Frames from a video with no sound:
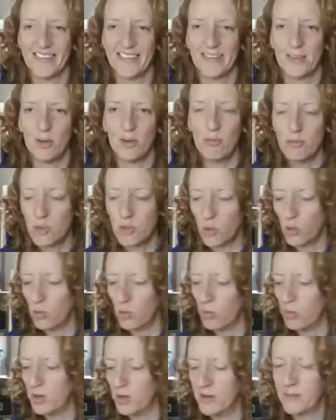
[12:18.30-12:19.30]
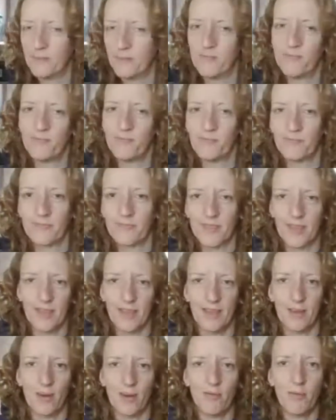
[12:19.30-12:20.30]
YouTube.
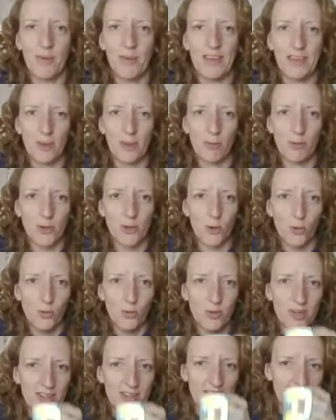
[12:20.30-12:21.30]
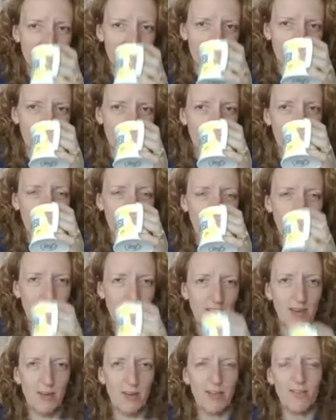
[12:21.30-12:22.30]
I love a bit of YouTube.
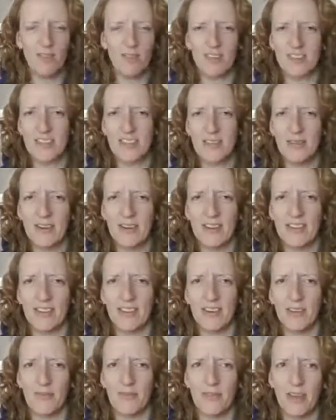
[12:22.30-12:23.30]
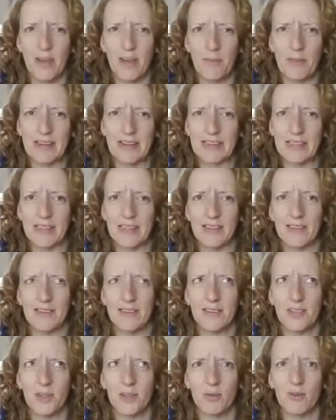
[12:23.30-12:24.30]
Well, I've not seen anything of Maddie and
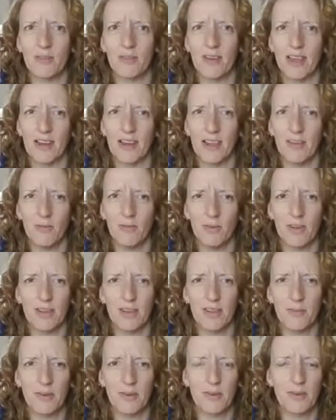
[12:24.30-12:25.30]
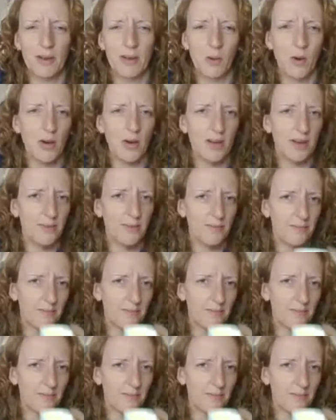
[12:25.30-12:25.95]
Stuart lately, have we? They've been a bit quiet.